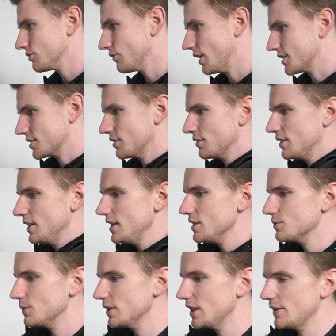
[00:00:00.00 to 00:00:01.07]
Right, so
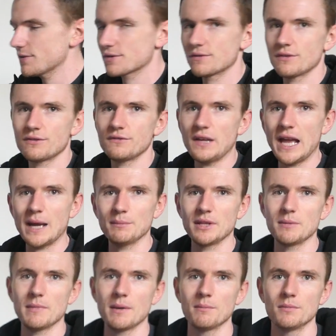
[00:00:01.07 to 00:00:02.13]
these were gifts for family
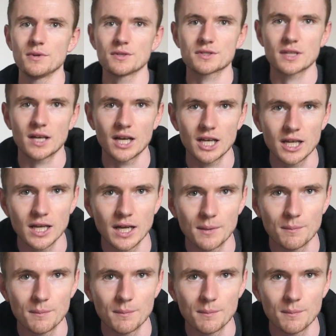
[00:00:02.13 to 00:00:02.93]
members that I